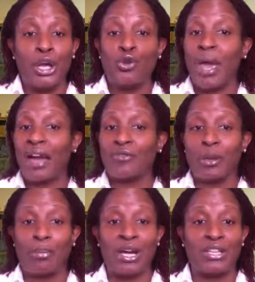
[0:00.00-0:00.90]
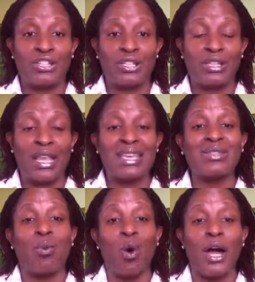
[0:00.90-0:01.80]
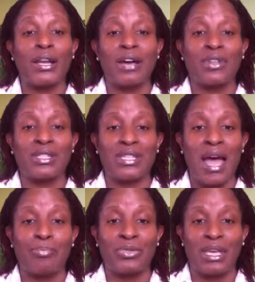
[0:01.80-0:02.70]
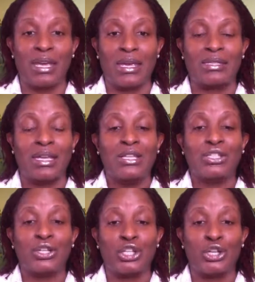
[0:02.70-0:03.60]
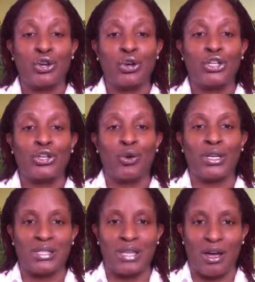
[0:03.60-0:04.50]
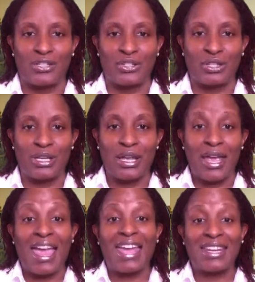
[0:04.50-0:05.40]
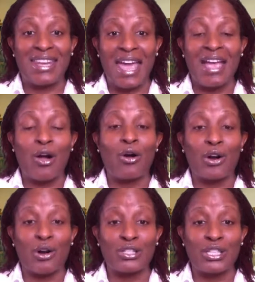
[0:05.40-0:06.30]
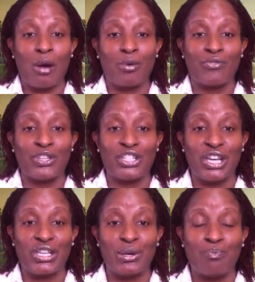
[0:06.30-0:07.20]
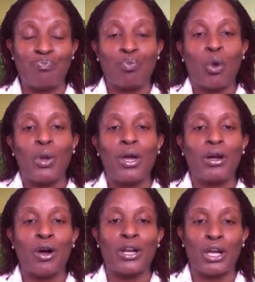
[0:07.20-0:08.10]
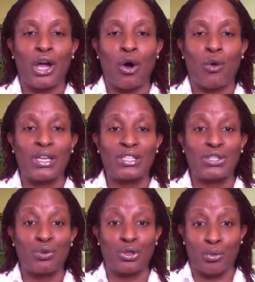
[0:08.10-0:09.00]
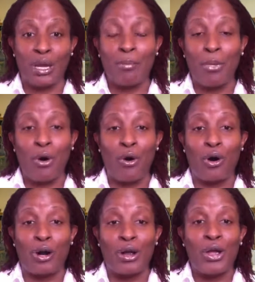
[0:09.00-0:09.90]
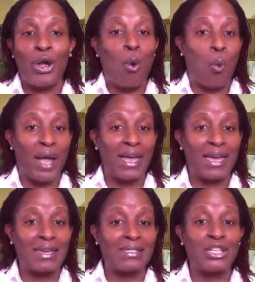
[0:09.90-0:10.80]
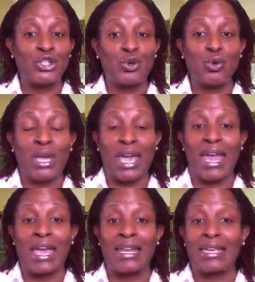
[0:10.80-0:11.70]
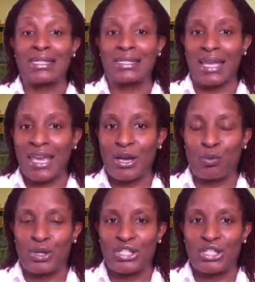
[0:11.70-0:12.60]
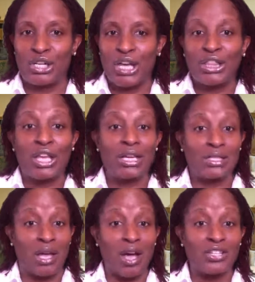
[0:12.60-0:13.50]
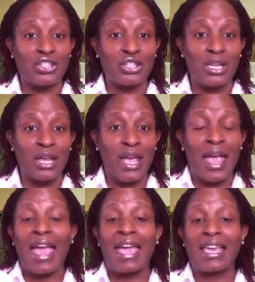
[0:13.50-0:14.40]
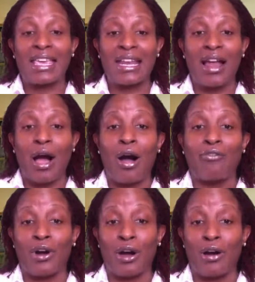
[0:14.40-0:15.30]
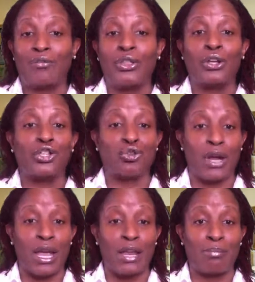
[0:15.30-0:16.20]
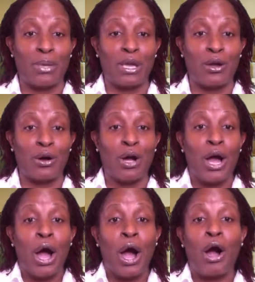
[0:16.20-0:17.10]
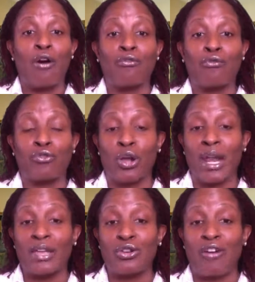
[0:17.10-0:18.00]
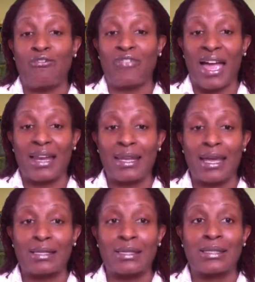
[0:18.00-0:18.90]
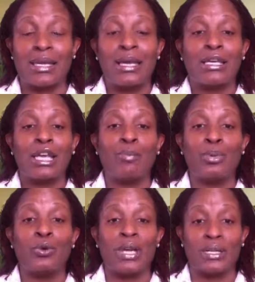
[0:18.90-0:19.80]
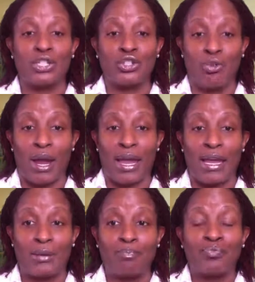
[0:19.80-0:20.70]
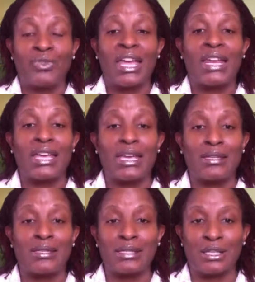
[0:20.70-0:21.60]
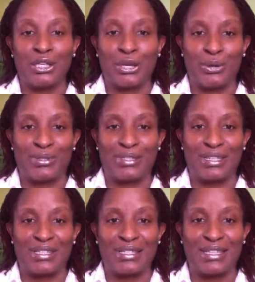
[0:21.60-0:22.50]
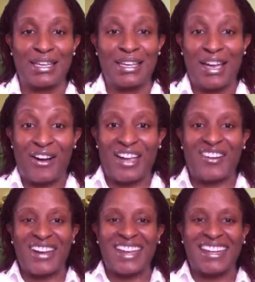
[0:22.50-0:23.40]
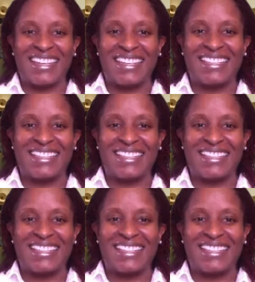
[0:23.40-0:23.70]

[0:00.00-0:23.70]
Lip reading: You have to budget. That's one of the top things to cure your exhaustion. And today on Girl Talk with Virginia, we are going to go into three more ways that you can extinguish the exhaustion and get off of the treadmill of you're letting your finances keep you in strain and insecurities. Are y'all ready?